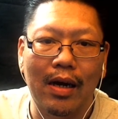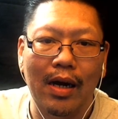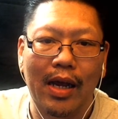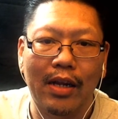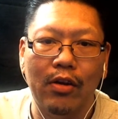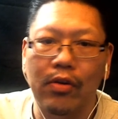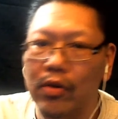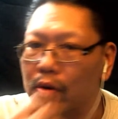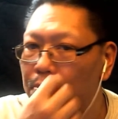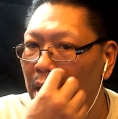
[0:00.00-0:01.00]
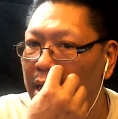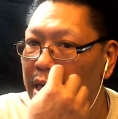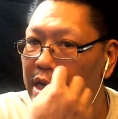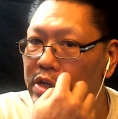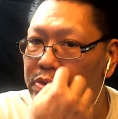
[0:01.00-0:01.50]
Can you do your
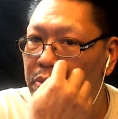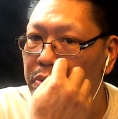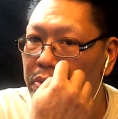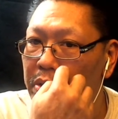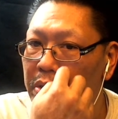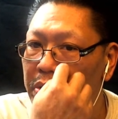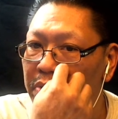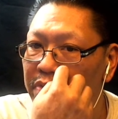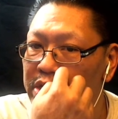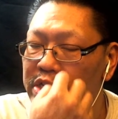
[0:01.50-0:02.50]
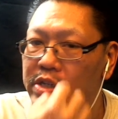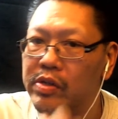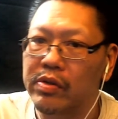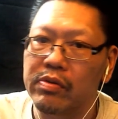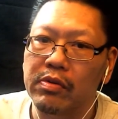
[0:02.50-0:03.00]
branding intro in DaVinci
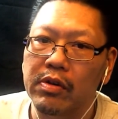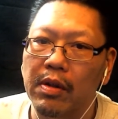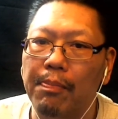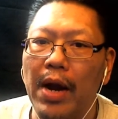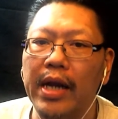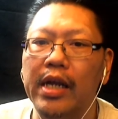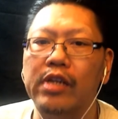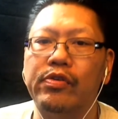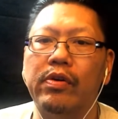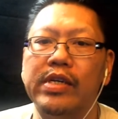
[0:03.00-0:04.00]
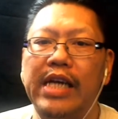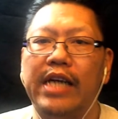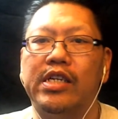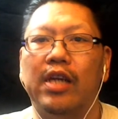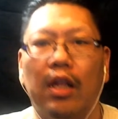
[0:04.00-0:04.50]
2? The branding intro is
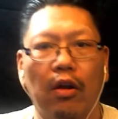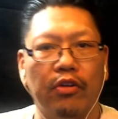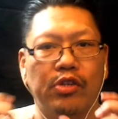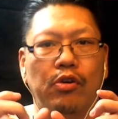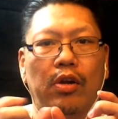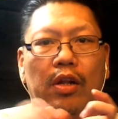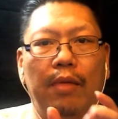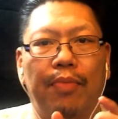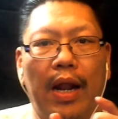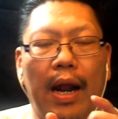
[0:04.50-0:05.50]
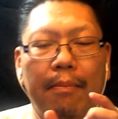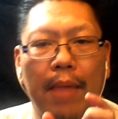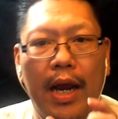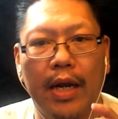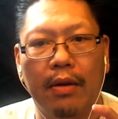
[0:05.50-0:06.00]
actually a little short clip that I
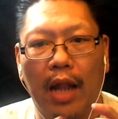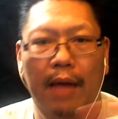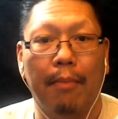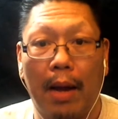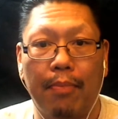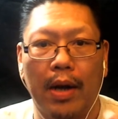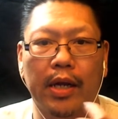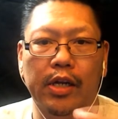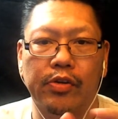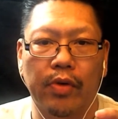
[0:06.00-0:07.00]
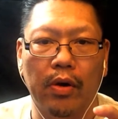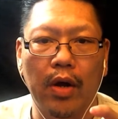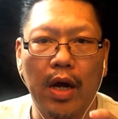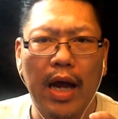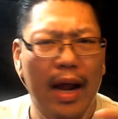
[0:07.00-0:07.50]
made, like my branding intro,
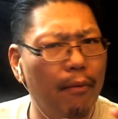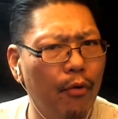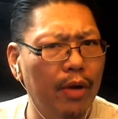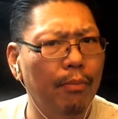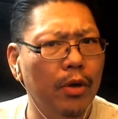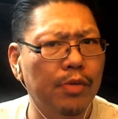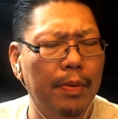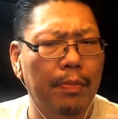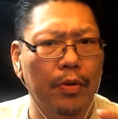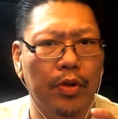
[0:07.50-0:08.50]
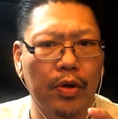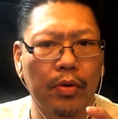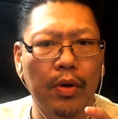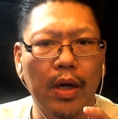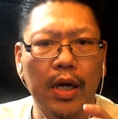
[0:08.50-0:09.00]
and what most people
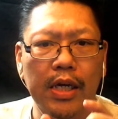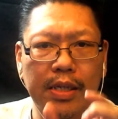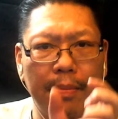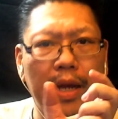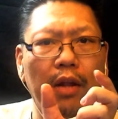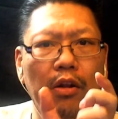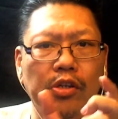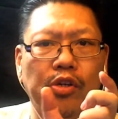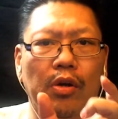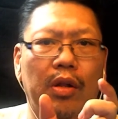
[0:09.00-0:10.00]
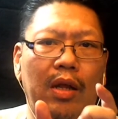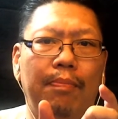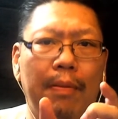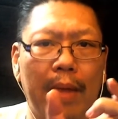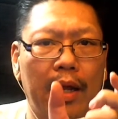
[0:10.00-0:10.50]
do is they make a little short clip
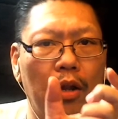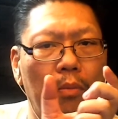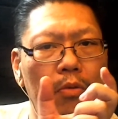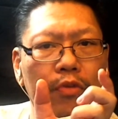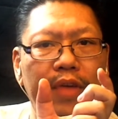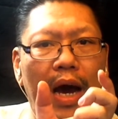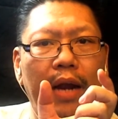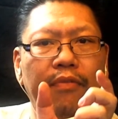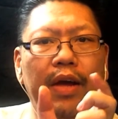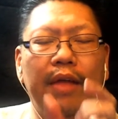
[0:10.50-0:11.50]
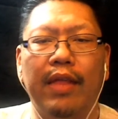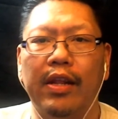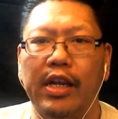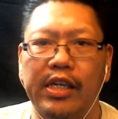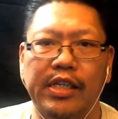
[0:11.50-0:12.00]
and make a little movie out of it, and then
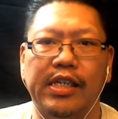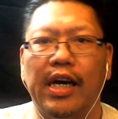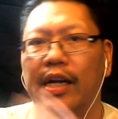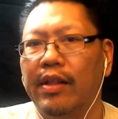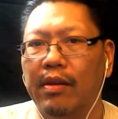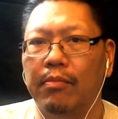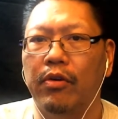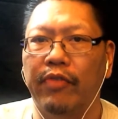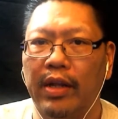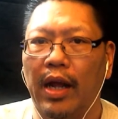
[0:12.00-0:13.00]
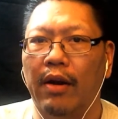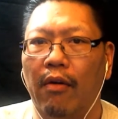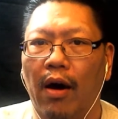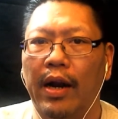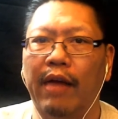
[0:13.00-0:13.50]
they just cut in the movie later
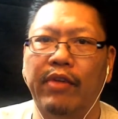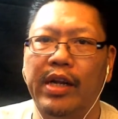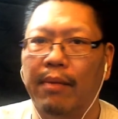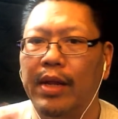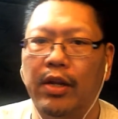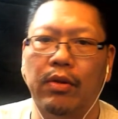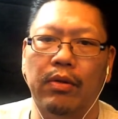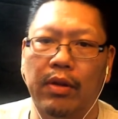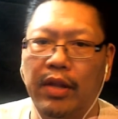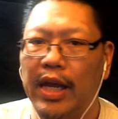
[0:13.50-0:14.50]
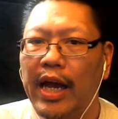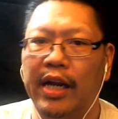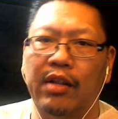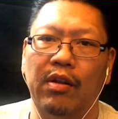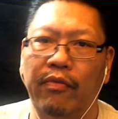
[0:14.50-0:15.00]
on every time they
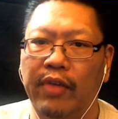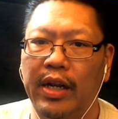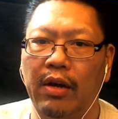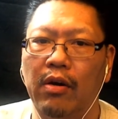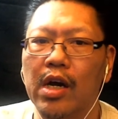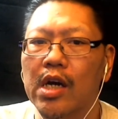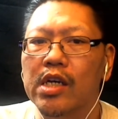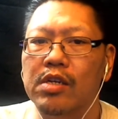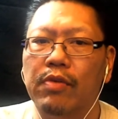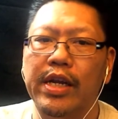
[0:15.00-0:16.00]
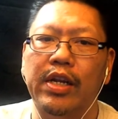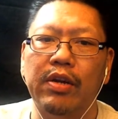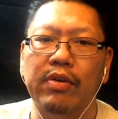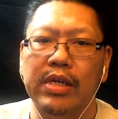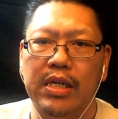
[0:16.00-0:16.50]
edit their video. So what you
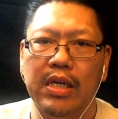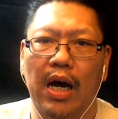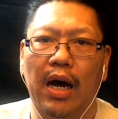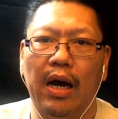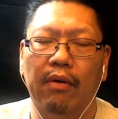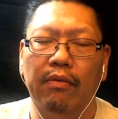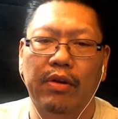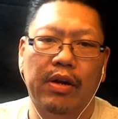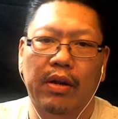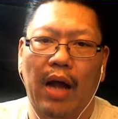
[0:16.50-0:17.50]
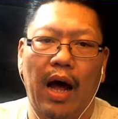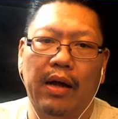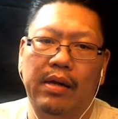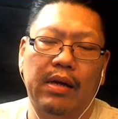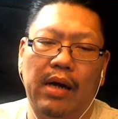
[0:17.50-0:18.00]
do is I'll
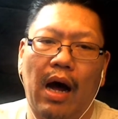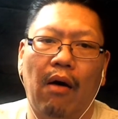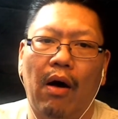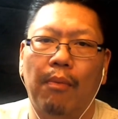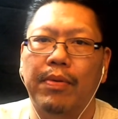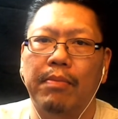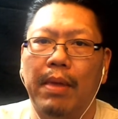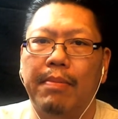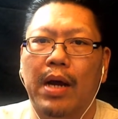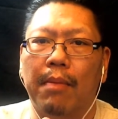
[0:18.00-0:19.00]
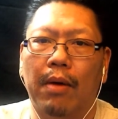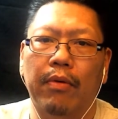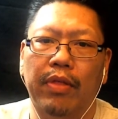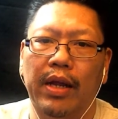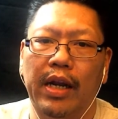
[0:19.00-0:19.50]
help you maybe come up
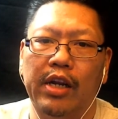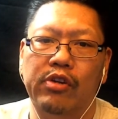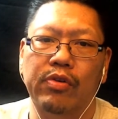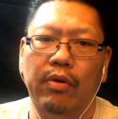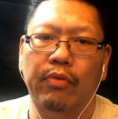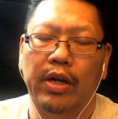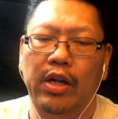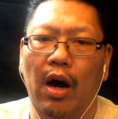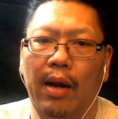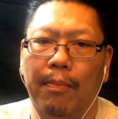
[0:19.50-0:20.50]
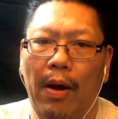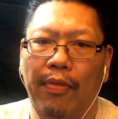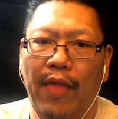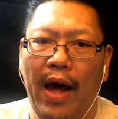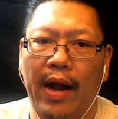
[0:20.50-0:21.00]
with an intro. We could talk
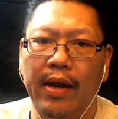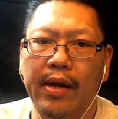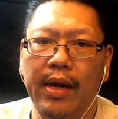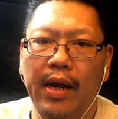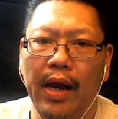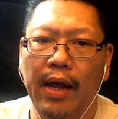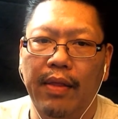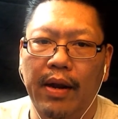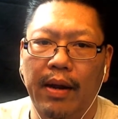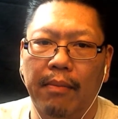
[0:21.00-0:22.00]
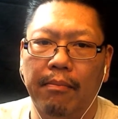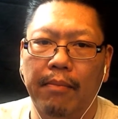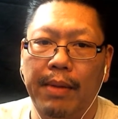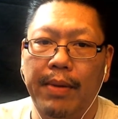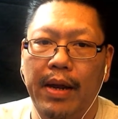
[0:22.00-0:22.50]
about that, and then
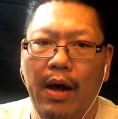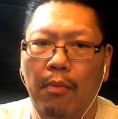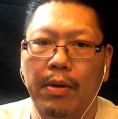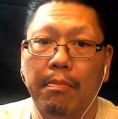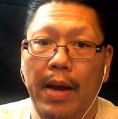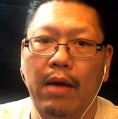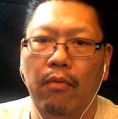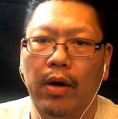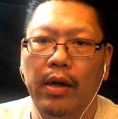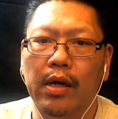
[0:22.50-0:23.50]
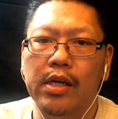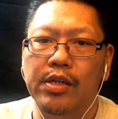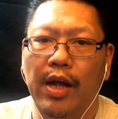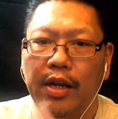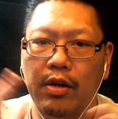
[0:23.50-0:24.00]
maybe help you make one
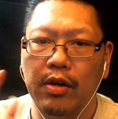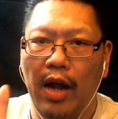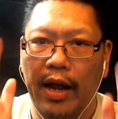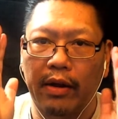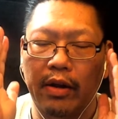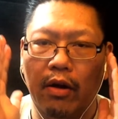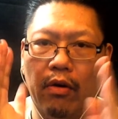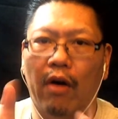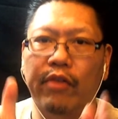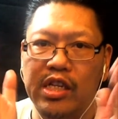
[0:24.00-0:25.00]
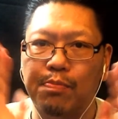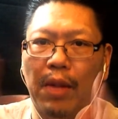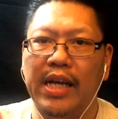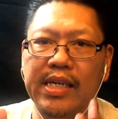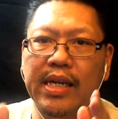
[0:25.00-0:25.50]
so that you could always
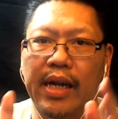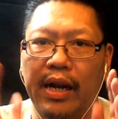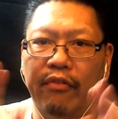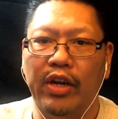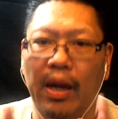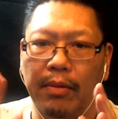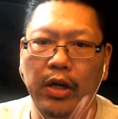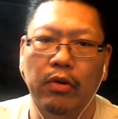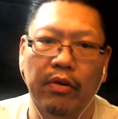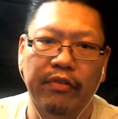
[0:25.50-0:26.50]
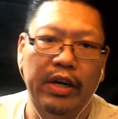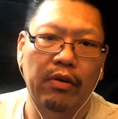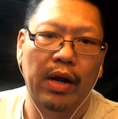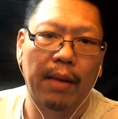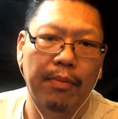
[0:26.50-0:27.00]
splice it in every time you do a video
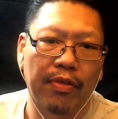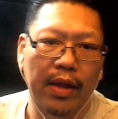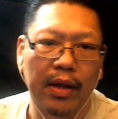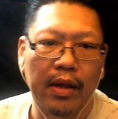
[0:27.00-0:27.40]
type of thing.